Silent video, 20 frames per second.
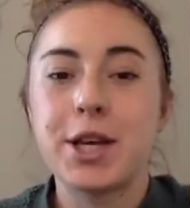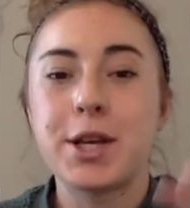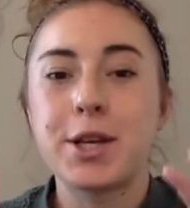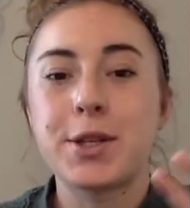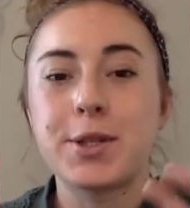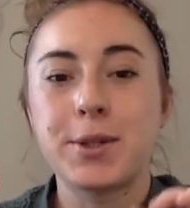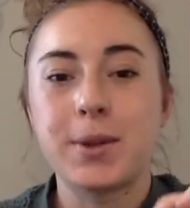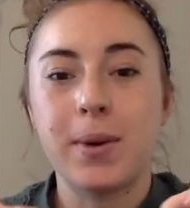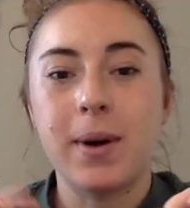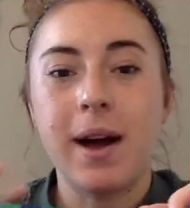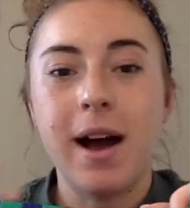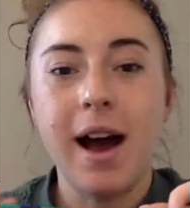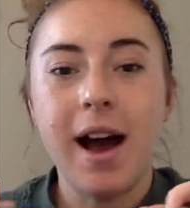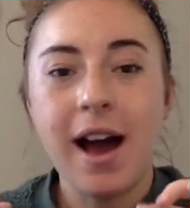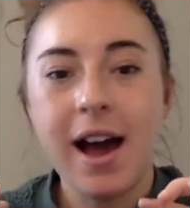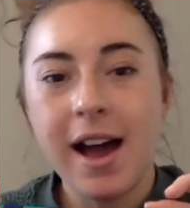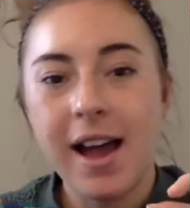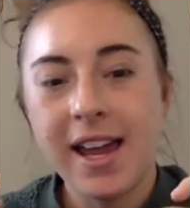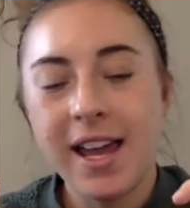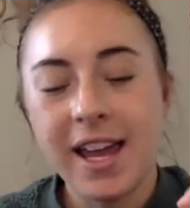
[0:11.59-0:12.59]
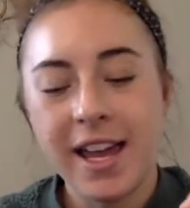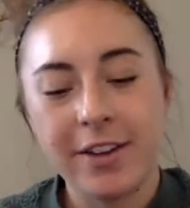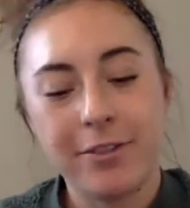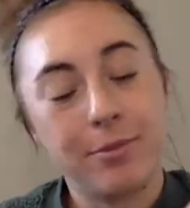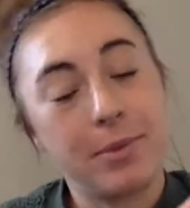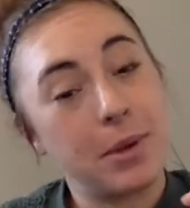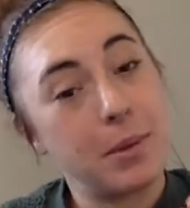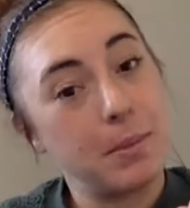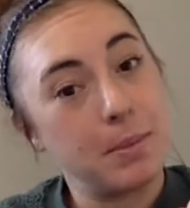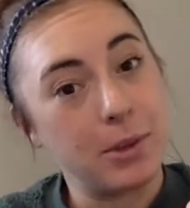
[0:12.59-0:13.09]
So I have
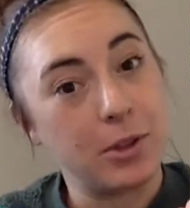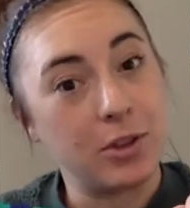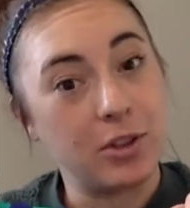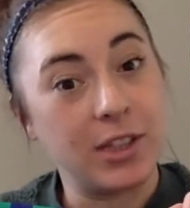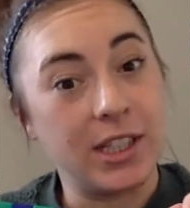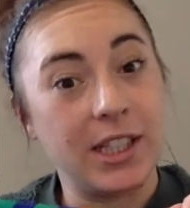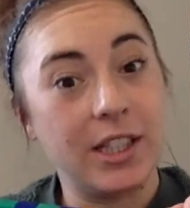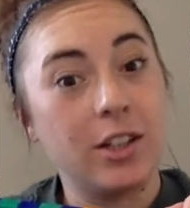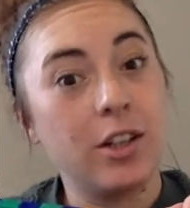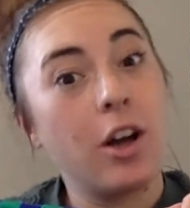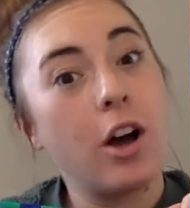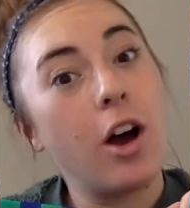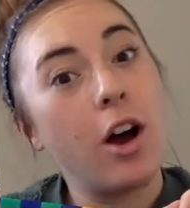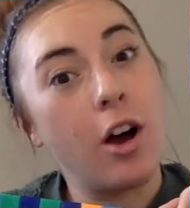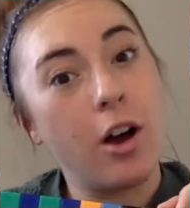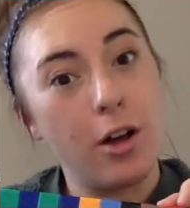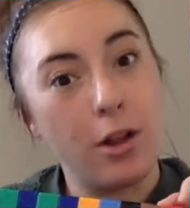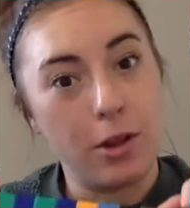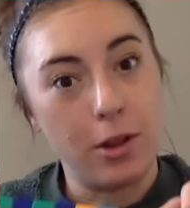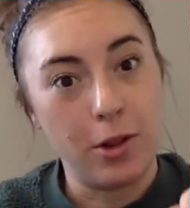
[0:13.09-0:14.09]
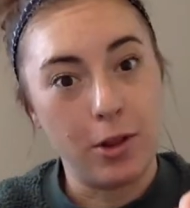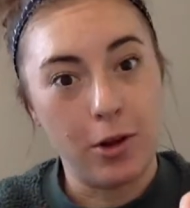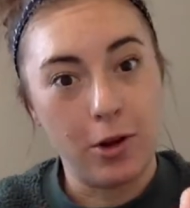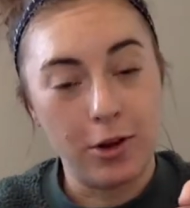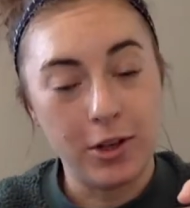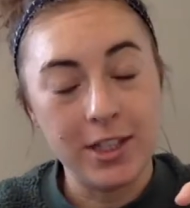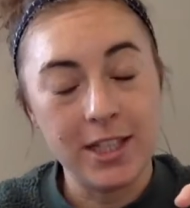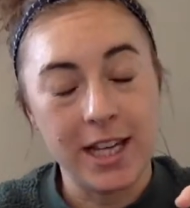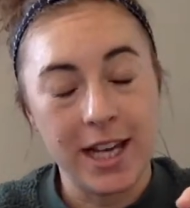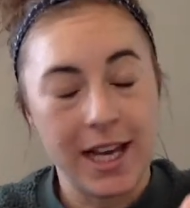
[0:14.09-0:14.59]
been building a
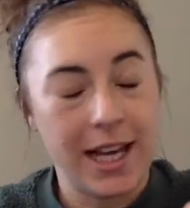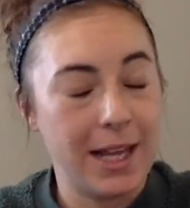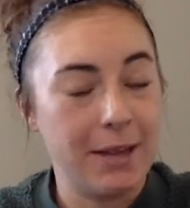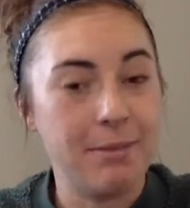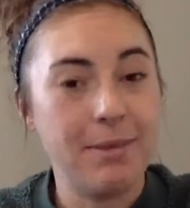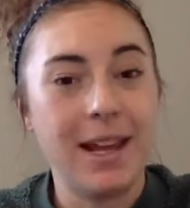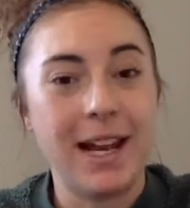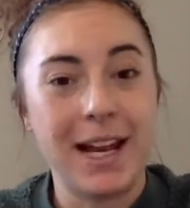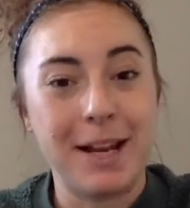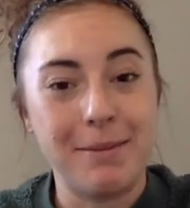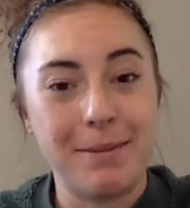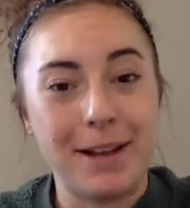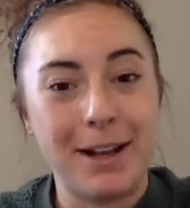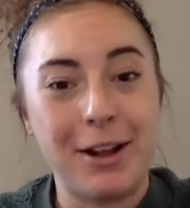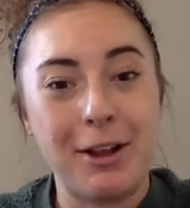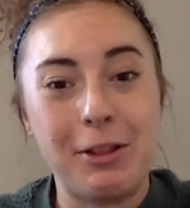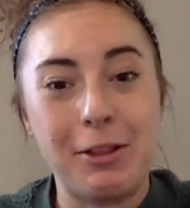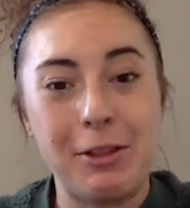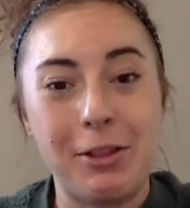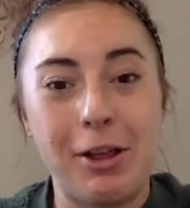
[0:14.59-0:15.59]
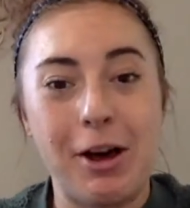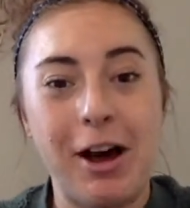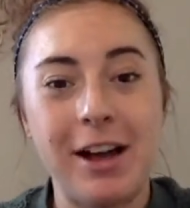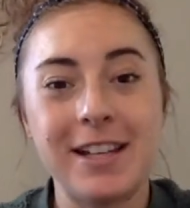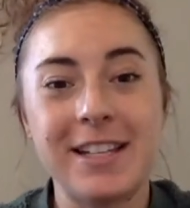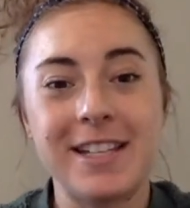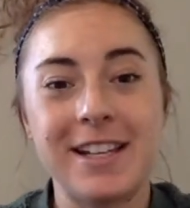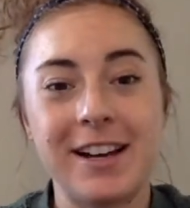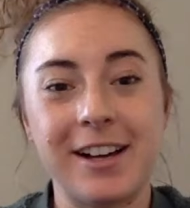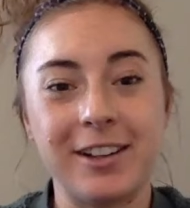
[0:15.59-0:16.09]
long time and I made a
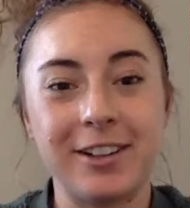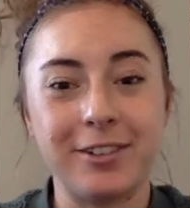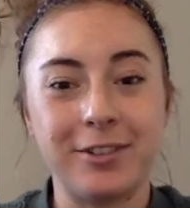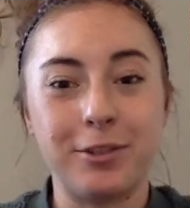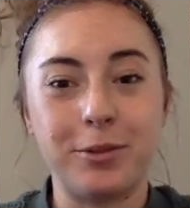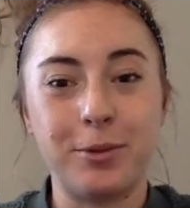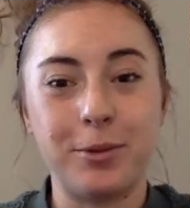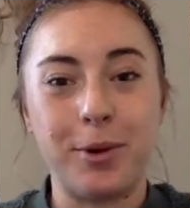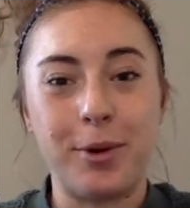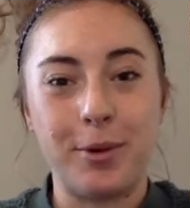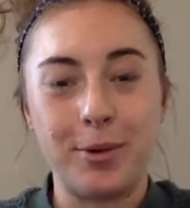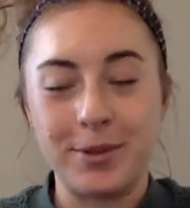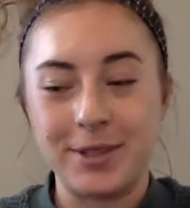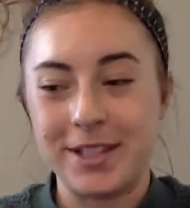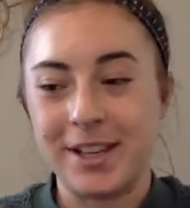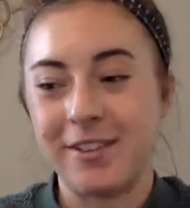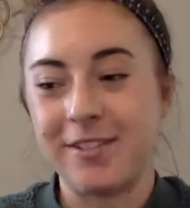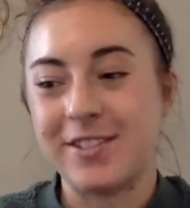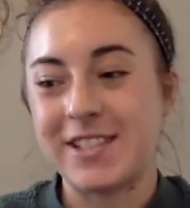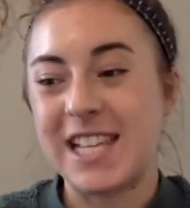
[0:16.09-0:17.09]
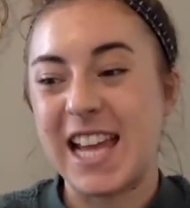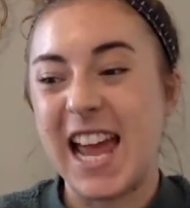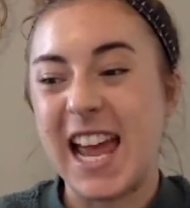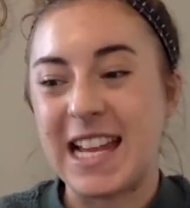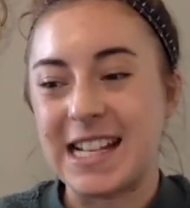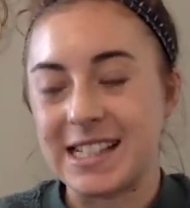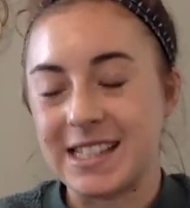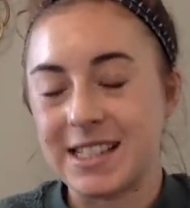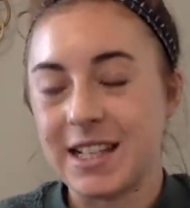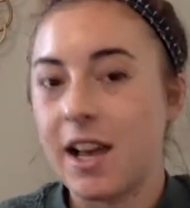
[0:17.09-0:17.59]
lot of rows of
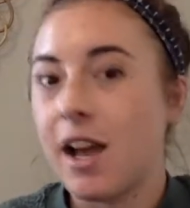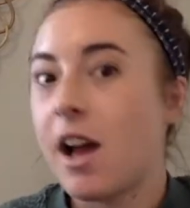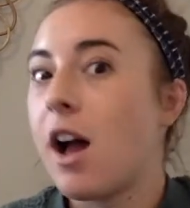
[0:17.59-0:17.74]
tens.